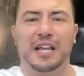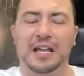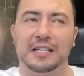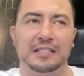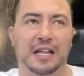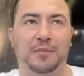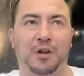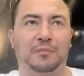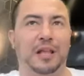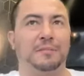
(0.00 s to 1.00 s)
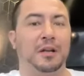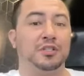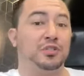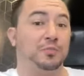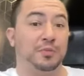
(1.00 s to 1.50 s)
and I'm on like my
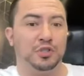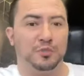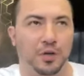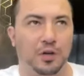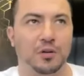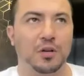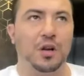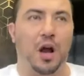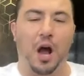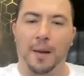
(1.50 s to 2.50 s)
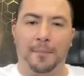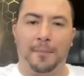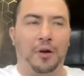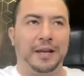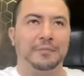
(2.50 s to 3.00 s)
super duper
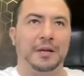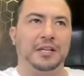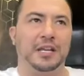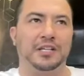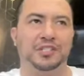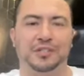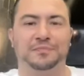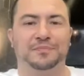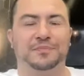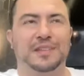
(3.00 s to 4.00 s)
brain medication.